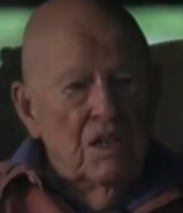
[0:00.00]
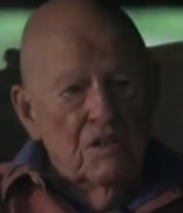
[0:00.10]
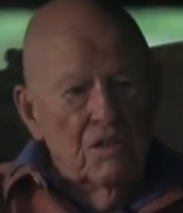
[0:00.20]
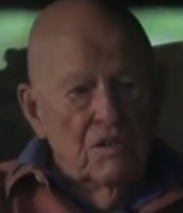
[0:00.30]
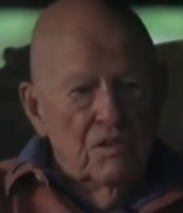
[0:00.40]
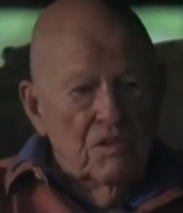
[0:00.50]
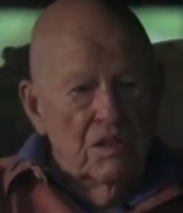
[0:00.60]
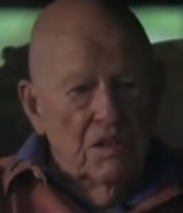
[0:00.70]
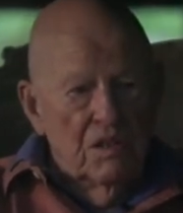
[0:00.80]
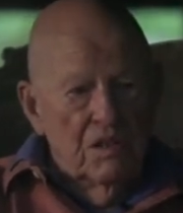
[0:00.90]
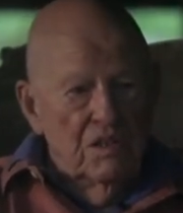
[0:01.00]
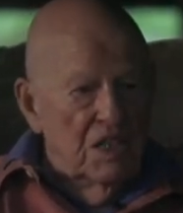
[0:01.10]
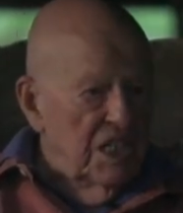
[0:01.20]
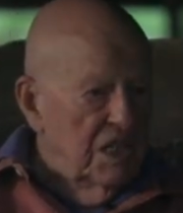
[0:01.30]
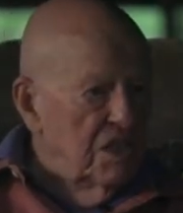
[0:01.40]
to the
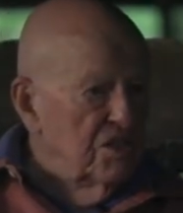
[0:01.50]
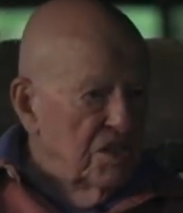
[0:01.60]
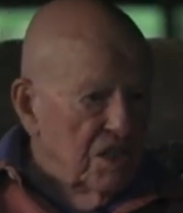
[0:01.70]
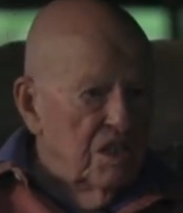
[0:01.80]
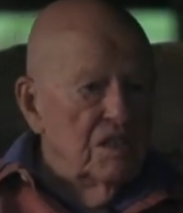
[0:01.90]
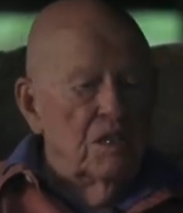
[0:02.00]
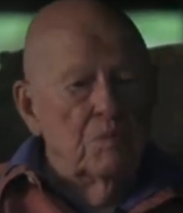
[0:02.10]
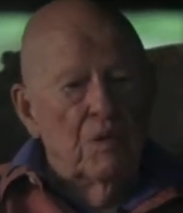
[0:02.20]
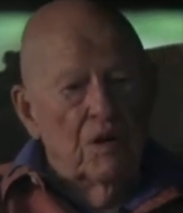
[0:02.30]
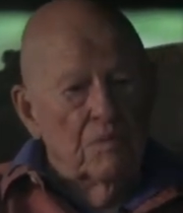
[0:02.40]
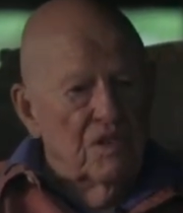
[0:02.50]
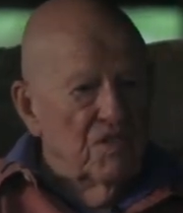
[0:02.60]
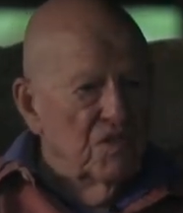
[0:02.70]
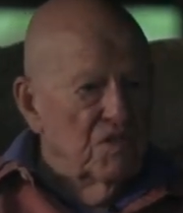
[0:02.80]
DEC, the Department of